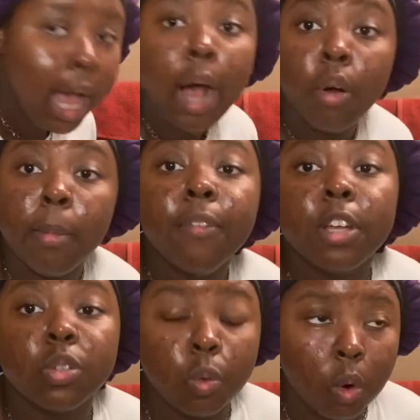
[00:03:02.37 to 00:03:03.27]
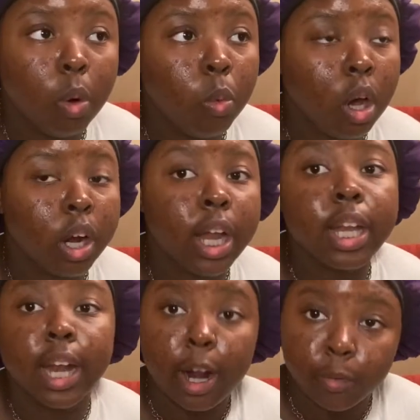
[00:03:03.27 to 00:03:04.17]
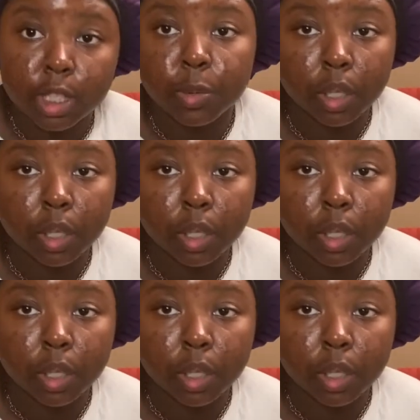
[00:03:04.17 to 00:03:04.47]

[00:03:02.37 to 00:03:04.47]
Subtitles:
I wet my face with warm water and then I rinse with